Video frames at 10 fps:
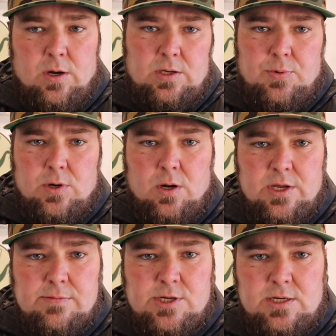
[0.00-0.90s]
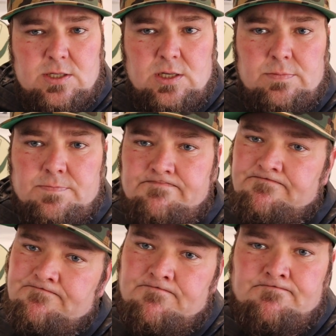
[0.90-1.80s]
going to have to put it on the MJZ.
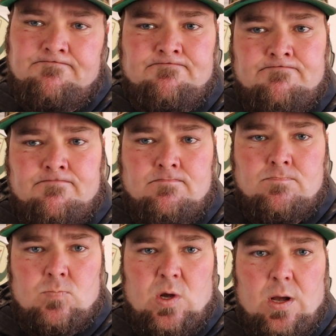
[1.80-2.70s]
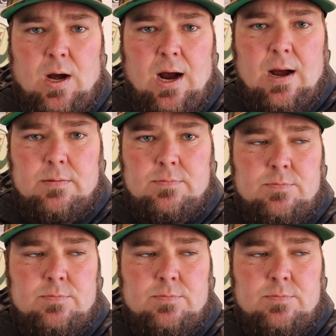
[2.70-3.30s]
Alright.